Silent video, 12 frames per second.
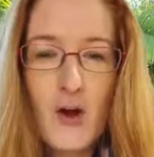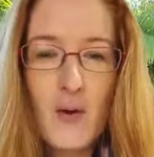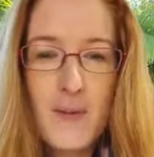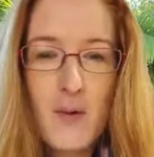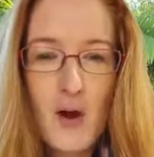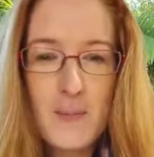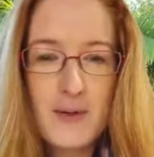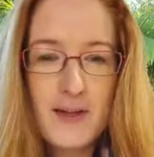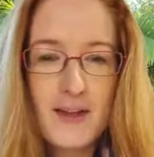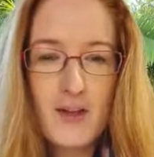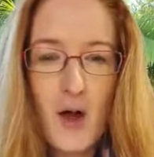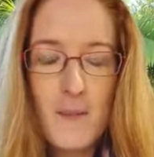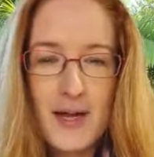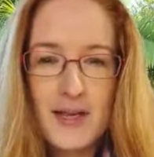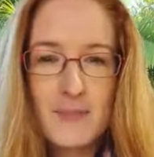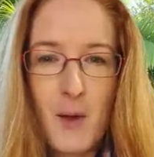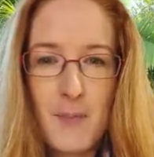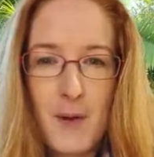I'm hoping that the
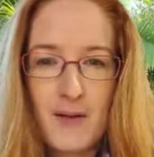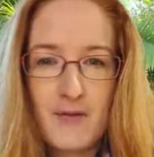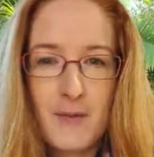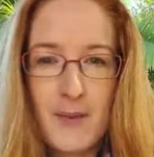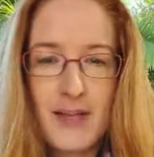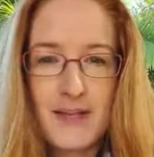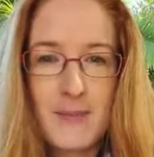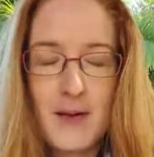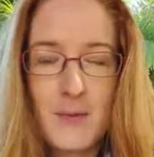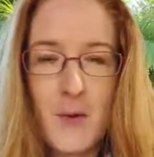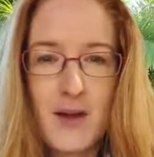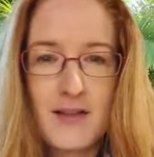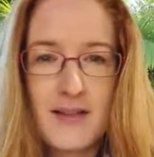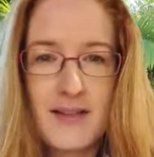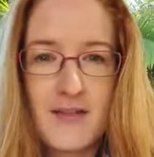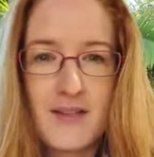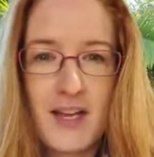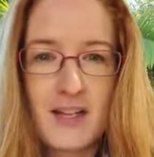comments pop up for me. It's been a while since
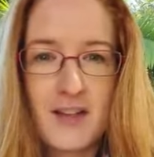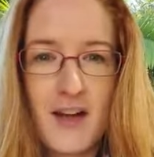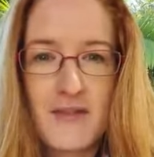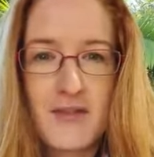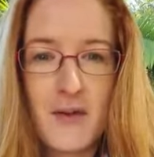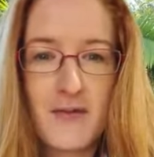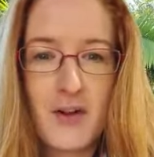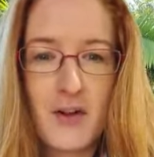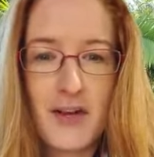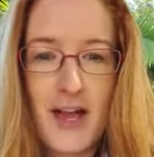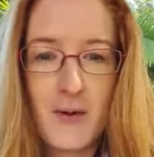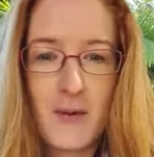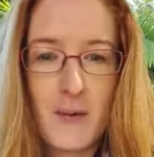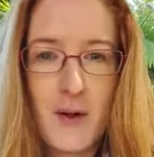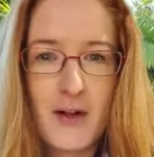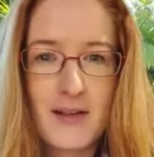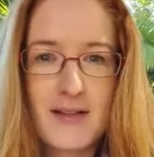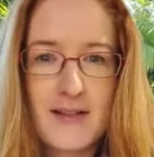I've done a live, so I've forgotten how it
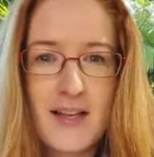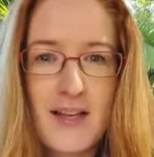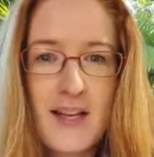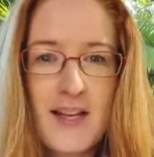works.